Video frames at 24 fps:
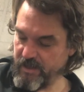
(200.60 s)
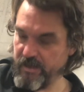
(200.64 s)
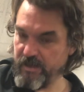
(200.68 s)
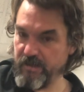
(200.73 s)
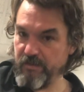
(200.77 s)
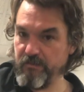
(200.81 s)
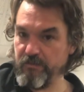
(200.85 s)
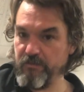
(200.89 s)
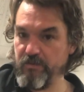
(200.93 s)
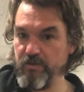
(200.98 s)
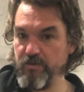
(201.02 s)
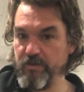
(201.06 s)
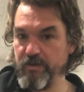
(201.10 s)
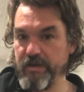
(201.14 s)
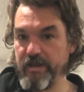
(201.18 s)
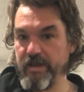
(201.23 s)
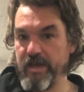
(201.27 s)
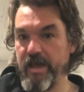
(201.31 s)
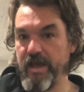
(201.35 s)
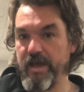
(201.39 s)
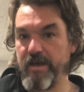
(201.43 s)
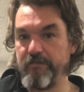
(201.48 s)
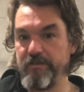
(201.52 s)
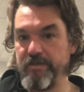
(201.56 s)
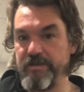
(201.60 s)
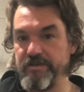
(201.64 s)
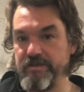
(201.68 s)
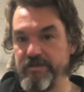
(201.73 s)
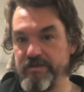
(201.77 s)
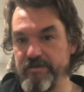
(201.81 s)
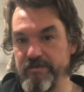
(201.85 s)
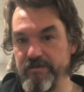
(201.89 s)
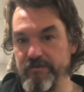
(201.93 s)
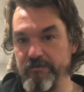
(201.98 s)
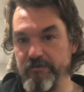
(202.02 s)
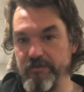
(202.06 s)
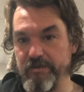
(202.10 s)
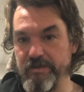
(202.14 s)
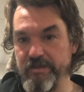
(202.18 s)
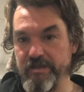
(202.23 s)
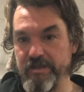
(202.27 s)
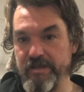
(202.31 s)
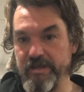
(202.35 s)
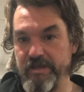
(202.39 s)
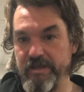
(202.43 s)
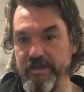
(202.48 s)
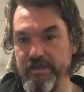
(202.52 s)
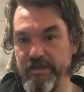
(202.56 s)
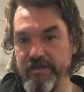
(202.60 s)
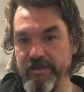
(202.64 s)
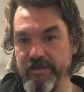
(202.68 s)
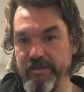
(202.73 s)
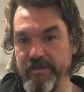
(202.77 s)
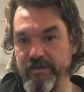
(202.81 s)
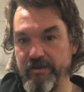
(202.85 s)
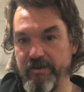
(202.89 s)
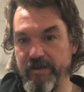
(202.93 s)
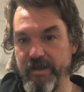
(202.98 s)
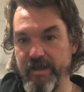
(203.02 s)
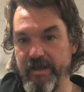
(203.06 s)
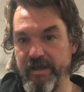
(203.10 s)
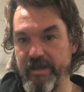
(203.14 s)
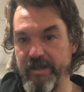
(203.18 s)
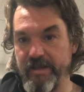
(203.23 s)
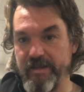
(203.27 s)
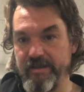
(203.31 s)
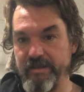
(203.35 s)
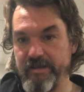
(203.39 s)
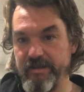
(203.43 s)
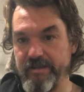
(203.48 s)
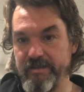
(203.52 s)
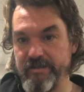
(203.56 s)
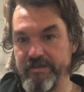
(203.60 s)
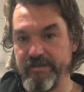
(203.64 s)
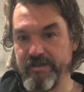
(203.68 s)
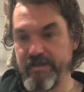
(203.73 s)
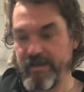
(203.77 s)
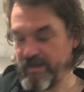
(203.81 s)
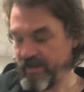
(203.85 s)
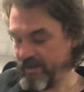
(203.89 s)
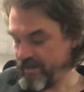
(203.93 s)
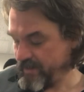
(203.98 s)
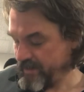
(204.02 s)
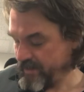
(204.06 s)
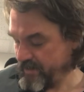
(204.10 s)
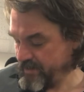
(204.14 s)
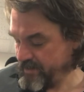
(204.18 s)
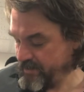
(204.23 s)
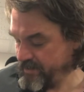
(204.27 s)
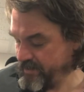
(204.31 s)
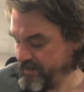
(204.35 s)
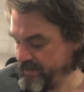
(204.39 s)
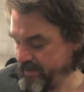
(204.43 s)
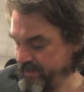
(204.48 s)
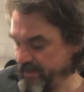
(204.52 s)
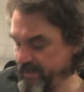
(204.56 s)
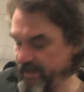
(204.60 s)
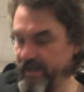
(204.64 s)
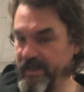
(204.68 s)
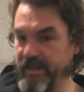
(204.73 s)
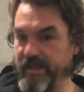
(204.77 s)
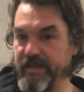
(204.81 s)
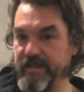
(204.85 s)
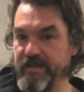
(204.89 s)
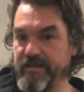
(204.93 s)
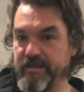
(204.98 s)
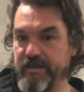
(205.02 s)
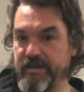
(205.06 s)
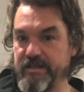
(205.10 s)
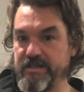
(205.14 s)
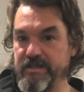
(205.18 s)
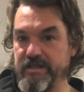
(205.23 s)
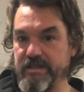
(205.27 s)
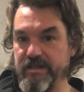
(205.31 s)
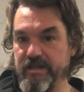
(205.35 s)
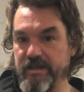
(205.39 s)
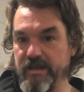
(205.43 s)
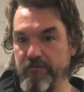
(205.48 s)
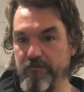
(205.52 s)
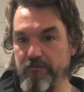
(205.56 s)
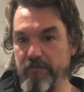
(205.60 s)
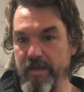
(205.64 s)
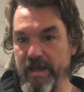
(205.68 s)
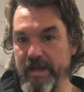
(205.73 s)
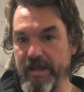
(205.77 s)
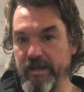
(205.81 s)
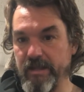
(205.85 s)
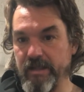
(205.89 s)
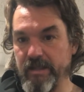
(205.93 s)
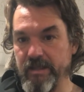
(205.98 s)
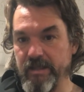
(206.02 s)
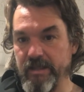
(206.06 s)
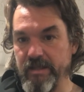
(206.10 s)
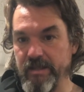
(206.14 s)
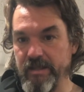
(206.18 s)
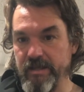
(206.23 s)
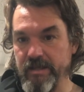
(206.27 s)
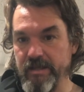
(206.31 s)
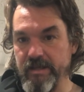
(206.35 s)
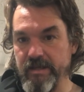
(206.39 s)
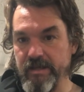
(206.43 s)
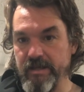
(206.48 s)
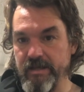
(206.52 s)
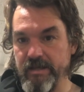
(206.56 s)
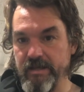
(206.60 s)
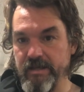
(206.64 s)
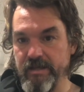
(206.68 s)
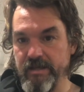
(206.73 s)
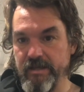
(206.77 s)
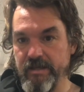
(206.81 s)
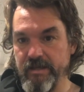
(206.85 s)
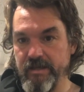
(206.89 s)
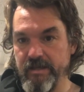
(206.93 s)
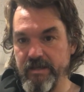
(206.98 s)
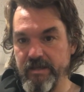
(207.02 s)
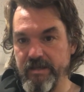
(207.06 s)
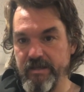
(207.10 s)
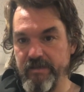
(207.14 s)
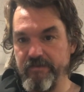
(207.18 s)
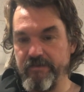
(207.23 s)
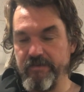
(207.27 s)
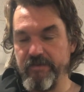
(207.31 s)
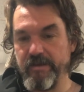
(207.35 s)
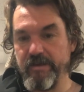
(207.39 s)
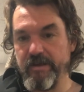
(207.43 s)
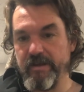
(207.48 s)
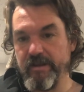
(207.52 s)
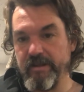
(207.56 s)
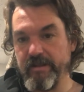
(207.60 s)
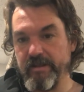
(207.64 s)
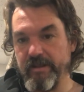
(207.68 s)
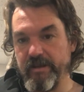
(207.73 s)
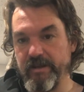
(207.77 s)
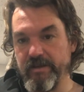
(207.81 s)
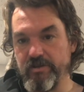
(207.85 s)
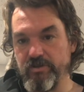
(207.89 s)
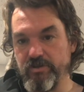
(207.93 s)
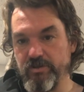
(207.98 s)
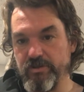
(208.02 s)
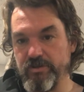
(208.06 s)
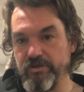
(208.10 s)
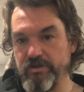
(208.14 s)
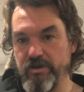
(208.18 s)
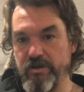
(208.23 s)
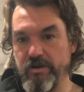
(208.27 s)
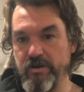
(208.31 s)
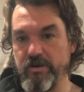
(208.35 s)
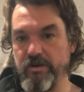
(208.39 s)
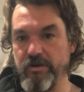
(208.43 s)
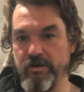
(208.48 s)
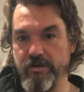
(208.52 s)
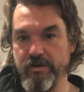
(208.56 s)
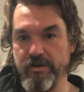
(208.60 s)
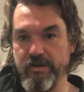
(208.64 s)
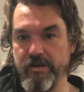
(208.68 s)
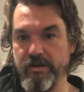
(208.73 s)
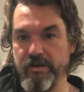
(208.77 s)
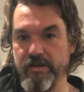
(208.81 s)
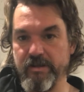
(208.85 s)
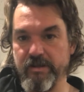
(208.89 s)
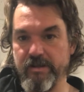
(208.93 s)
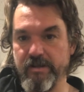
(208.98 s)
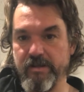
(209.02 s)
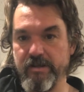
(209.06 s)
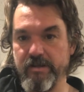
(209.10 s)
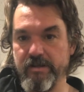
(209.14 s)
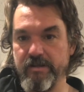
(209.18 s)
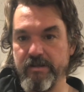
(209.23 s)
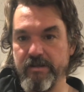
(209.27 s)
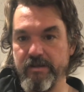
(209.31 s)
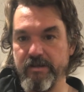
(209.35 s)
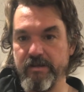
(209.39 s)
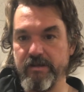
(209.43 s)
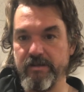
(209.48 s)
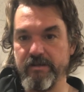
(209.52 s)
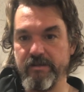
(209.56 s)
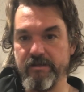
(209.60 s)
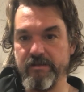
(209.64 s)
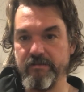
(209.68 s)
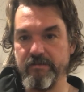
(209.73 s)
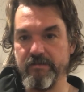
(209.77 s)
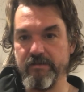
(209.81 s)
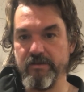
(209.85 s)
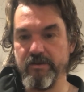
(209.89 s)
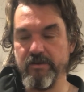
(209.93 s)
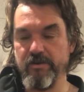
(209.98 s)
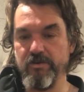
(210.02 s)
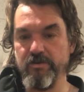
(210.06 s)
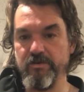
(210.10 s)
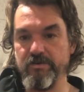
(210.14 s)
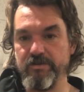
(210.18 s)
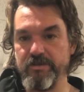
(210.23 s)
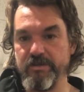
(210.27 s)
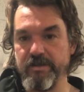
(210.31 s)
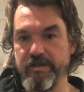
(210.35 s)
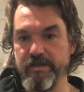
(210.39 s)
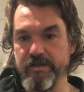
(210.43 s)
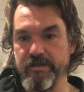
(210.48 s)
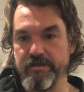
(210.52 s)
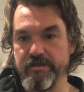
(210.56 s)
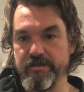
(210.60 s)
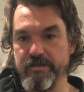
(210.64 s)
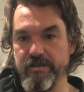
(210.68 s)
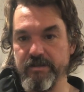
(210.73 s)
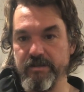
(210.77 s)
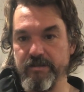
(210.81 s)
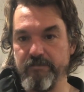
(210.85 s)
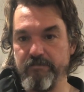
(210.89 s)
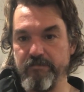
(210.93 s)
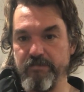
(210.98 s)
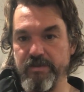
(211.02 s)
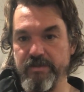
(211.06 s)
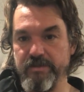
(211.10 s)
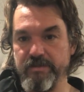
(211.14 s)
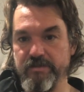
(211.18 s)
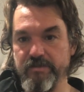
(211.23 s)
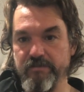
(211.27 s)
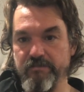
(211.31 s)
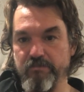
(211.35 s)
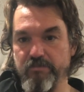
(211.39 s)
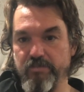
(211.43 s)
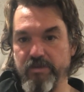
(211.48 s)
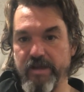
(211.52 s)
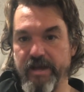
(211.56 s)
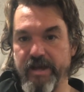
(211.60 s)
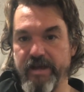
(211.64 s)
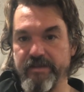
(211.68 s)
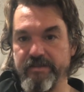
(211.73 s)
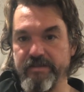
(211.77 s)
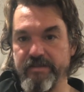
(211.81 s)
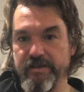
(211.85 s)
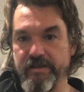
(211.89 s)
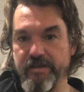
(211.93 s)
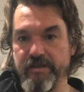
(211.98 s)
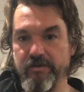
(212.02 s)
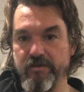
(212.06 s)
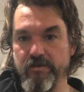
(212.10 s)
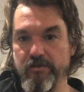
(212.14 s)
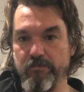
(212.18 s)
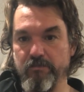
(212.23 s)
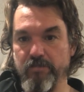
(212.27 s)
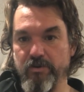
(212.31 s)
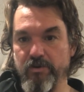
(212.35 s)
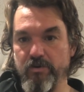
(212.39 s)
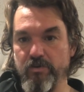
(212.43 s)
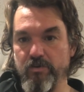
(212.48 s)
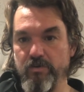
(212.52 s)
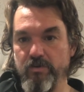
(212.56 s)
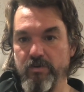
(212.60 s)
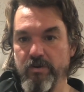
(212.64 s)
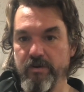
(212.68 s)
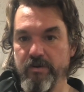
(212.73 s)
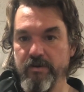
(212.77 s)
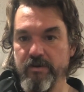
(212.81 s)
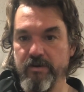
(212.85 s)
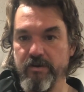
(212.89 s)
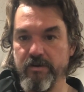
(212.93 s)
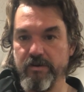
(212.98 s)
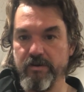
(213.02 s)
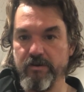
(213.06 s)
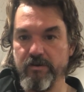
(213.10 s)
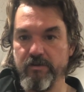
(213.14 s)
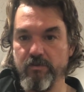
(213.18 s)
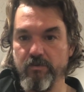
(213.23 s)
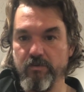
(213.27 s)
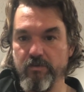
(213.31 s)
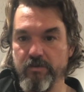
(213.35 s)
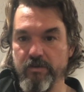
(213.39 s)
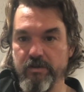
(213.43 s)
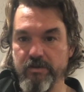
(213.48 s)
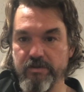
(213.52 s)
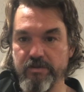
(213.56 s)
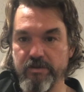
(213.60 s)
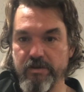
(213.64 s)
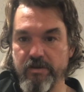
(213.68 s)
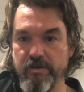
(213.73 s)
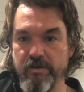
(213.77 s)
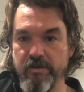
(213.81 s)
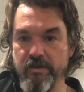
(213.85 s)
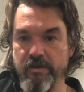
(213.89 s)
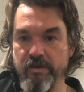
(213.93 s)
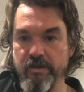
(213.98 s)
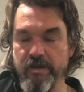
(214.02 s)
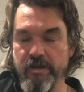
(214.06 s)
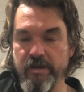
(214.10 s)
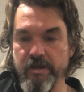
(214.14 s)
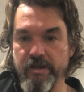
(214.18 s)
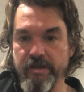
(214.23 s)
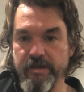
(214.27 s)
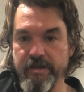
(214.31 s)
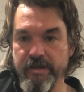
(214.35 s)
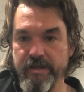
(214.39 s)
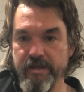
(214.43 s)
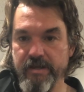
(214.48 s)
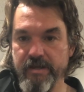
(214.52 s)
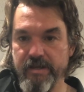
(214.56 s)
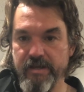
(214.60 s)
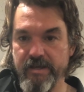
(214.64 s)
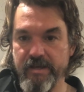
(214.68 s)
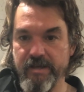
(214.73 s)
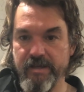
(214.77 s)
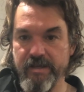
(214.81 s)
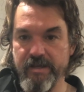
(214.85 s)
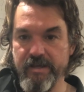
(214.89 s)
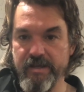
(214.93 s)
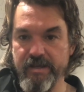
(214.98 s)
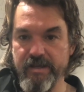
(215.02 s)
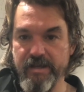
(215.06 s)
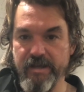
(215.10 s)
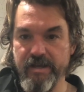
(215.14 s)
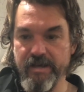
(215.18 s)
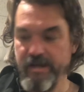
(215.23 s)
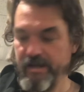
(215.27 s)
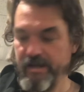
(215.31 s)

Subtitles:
muting happens when the heel of your hand is kind of just lightly touching the metal. If you got an electric guitar or an acoustic, it's a piece of plastic or bone on an old guitar, and